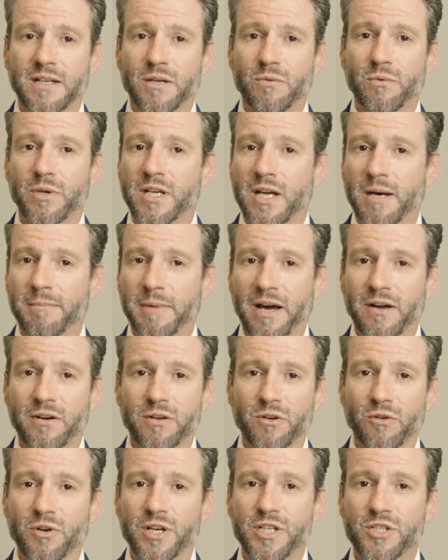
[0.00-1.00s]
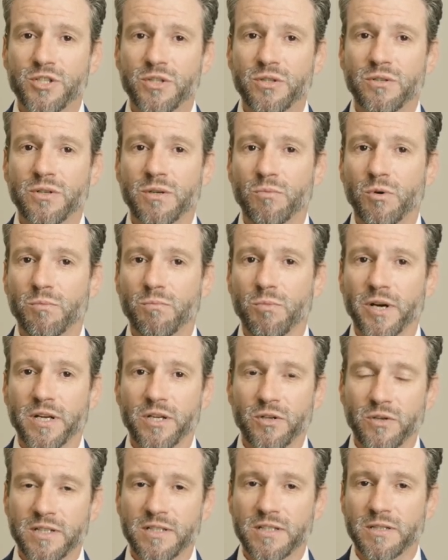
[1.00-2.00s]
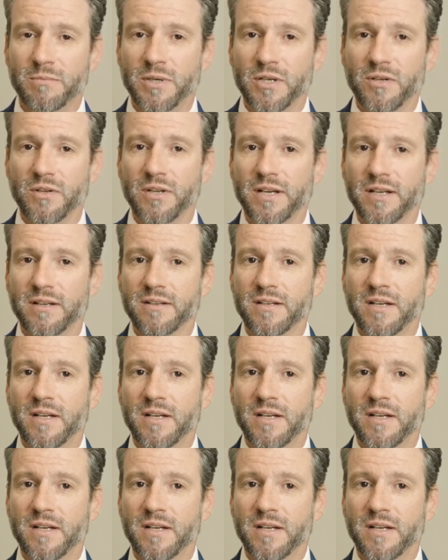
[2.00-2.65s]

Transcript: We come out and greet you and we'll bring you into the building.